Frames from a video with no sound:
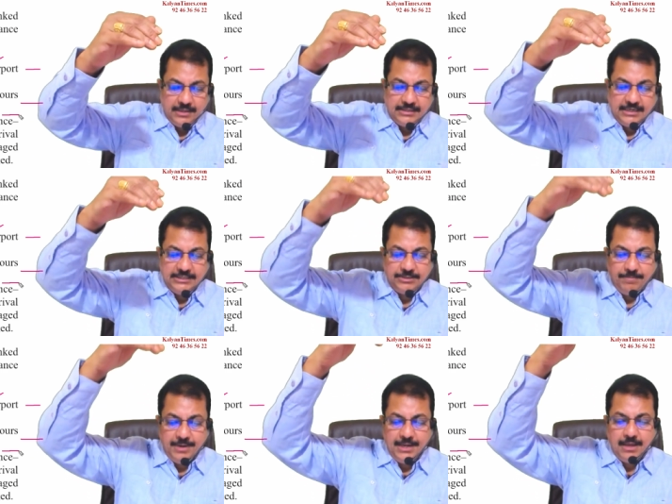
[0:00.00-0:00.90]
That is
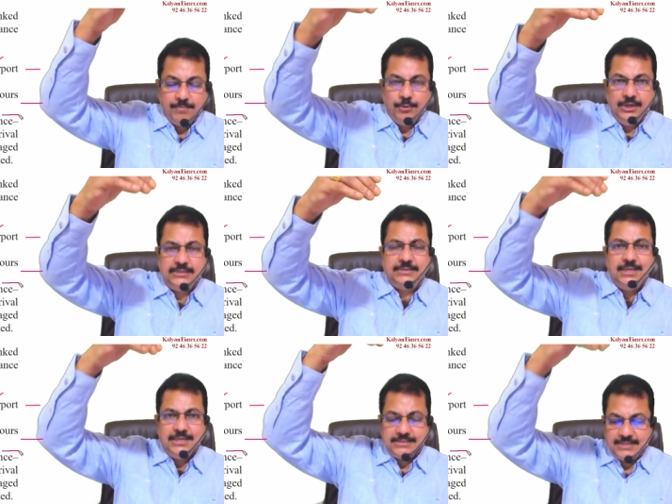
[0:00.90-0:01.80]
Minneapolis,
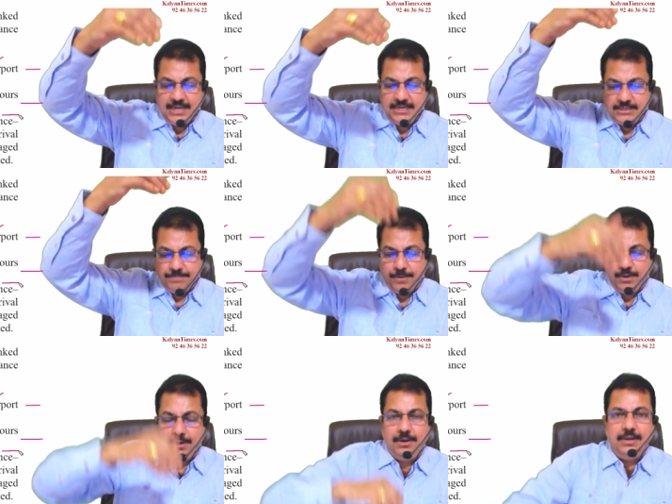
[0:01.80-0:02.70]
St.
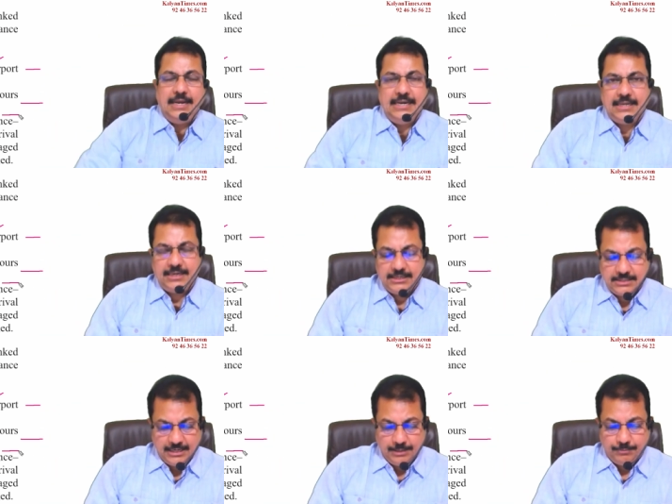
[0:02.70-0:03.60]
Paul International
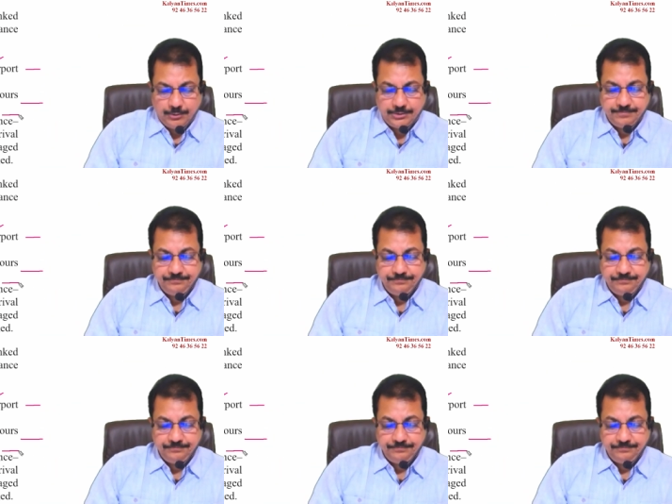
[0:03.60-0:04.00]
Airport.